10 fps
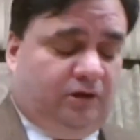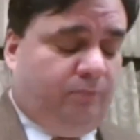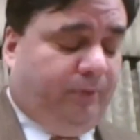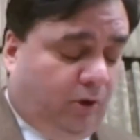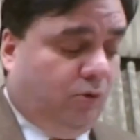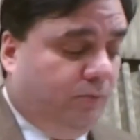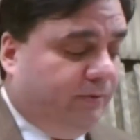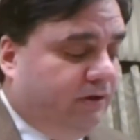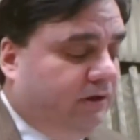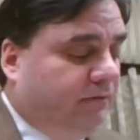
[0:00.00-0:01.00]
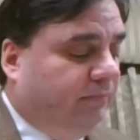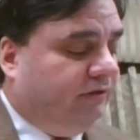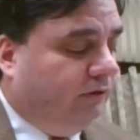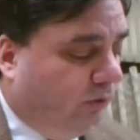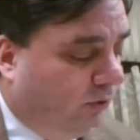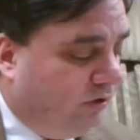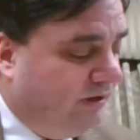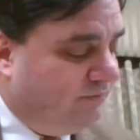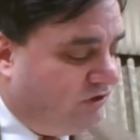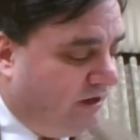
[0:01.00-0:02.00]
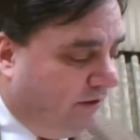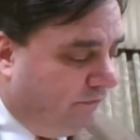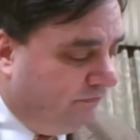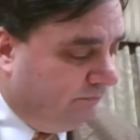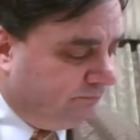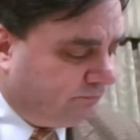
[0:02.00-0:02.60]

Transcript: no pope, but the Lord himself.